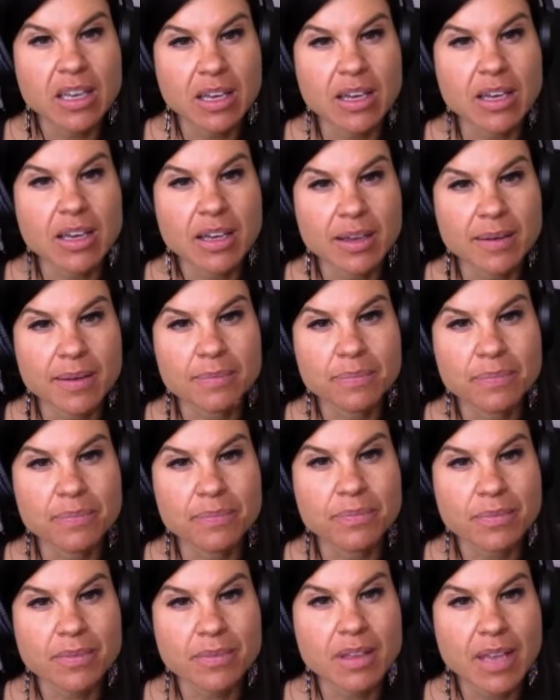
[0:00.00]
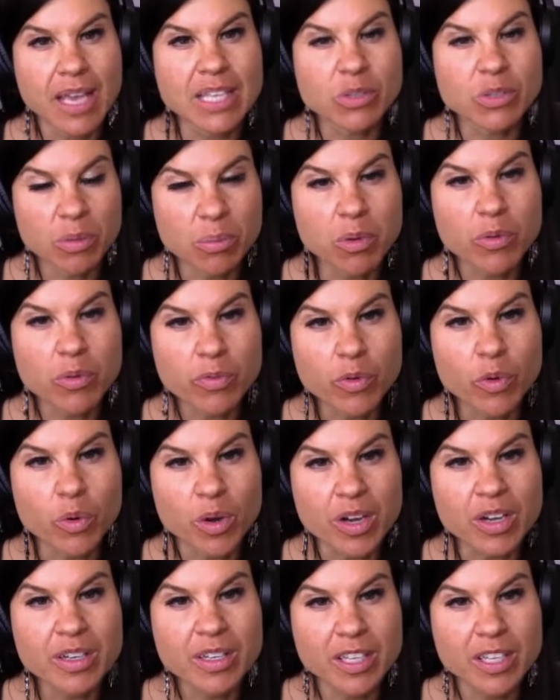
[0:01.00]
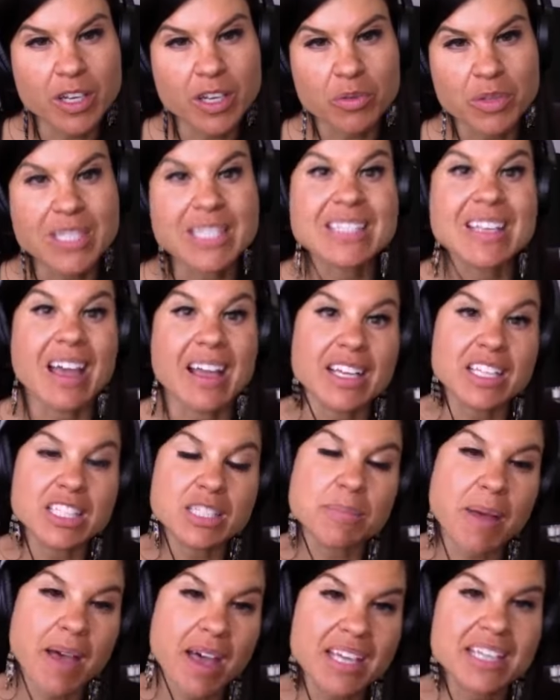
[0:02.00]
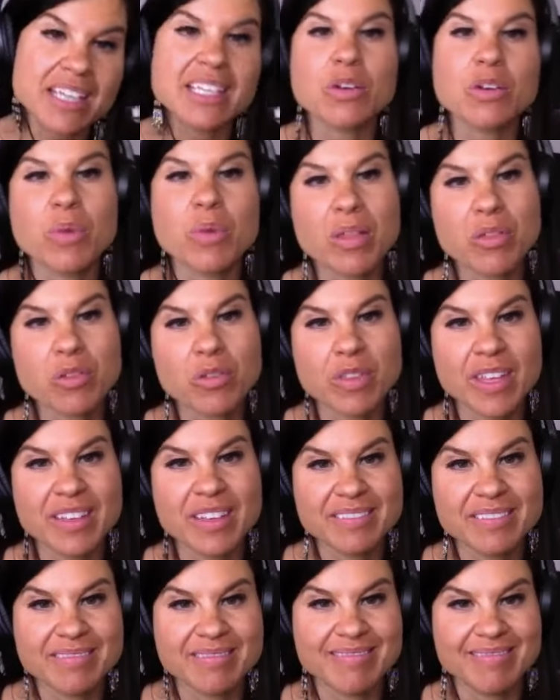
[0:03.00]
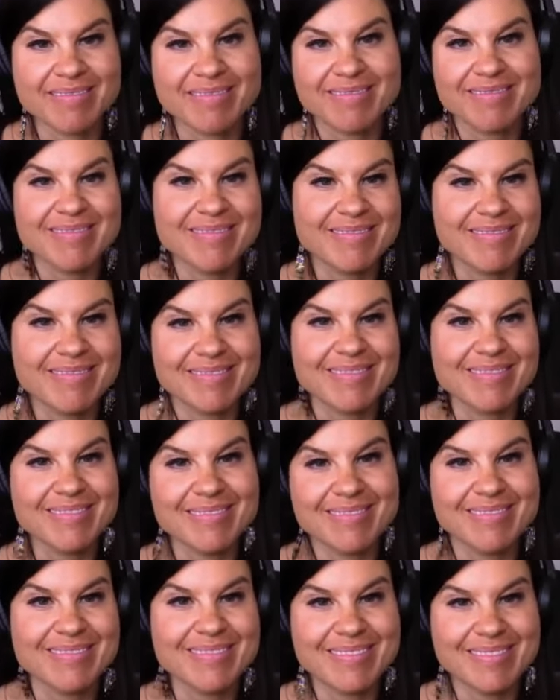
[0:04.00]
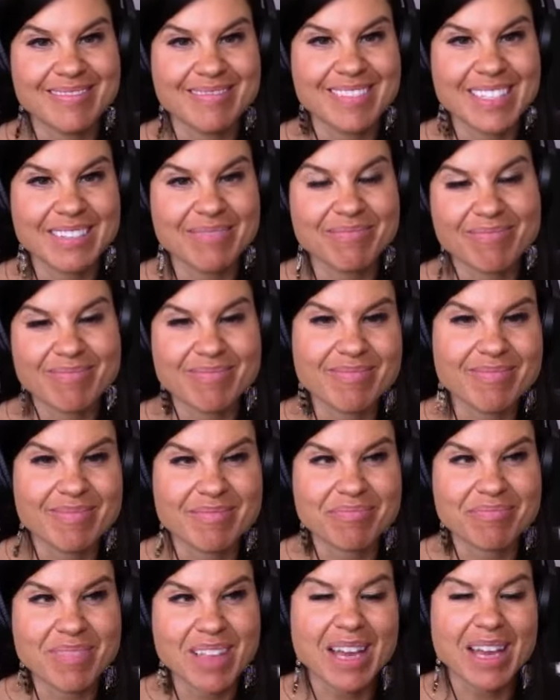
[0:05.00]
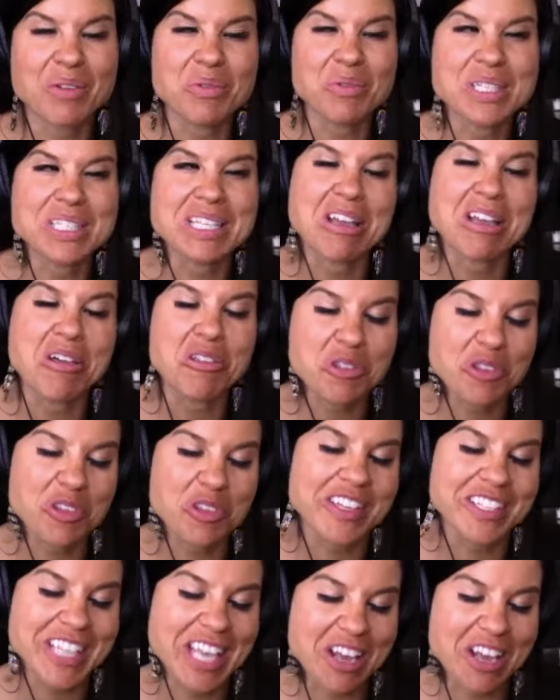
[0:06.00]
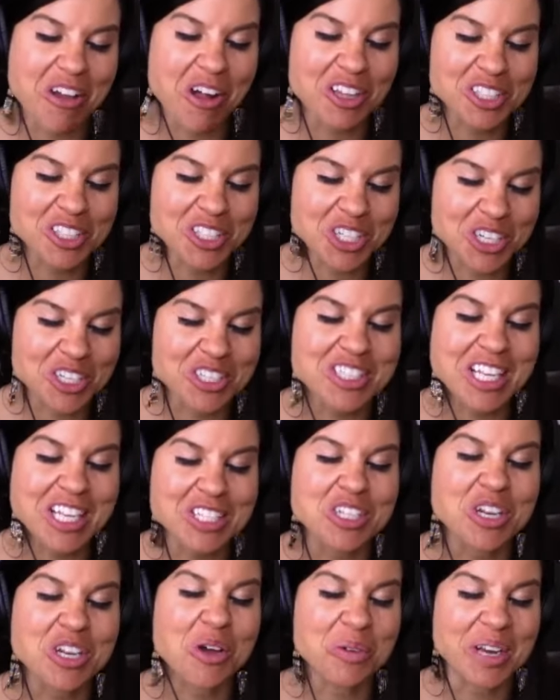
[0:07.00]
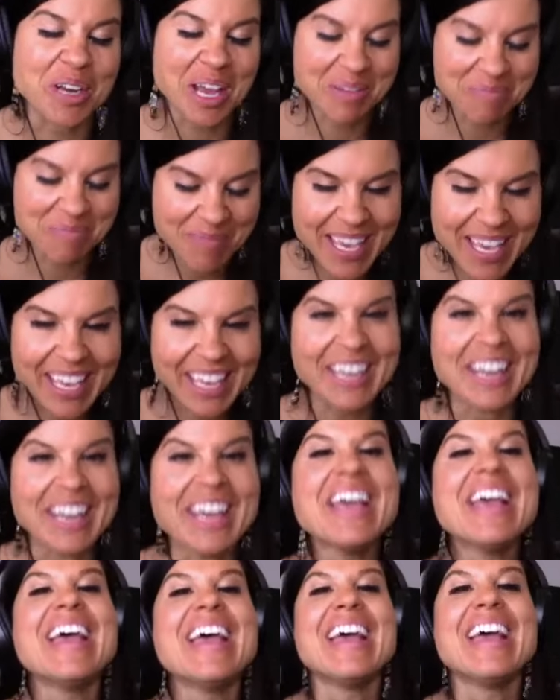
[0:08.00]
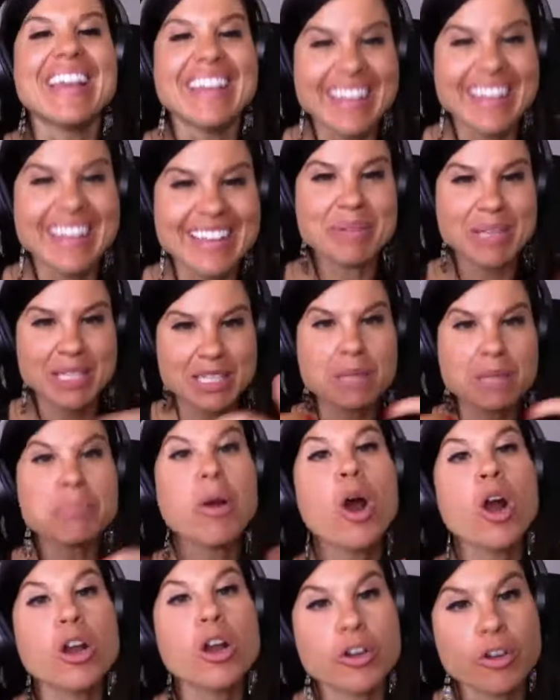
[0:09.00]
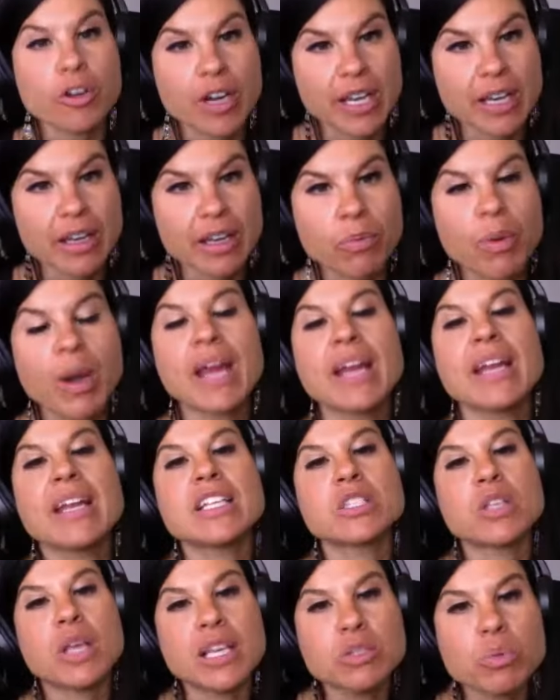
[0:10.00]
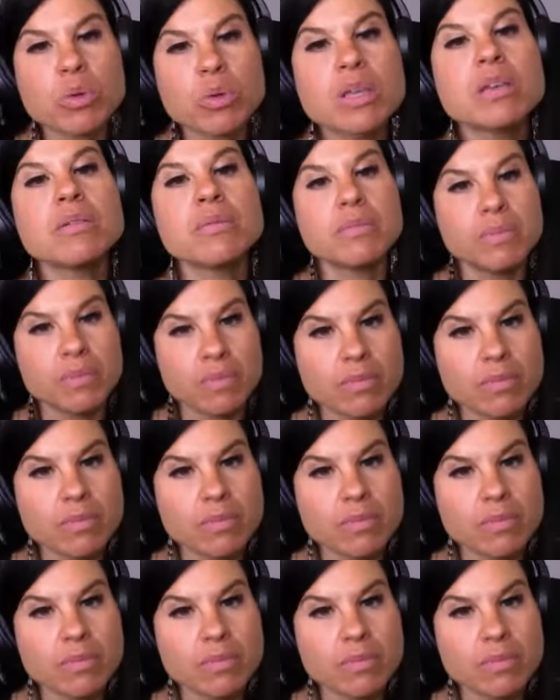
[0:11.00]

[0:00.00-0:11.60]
mm-hmm. Um, as we move forward, you know, the science behind it rather than yeah the I don't want to say other than the psychology because that's not what I mean, but the partnering, right? As as we